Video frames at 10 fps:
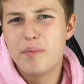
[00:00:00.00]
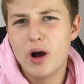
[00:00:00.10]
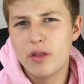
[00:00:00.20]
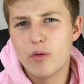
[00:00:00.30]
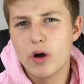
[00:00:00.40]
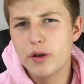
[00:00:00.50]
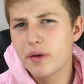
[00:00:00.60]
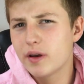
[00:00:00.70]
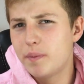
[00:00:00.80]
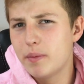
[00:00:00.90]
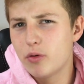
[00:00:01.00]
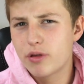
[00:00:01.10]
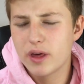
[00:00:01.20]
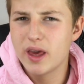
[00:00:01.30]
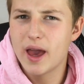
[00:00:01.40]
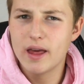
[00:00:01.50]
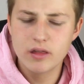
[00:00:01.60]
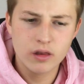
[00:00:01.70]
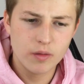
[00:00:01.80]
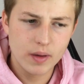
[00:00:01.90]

But the one thing that people say isn't the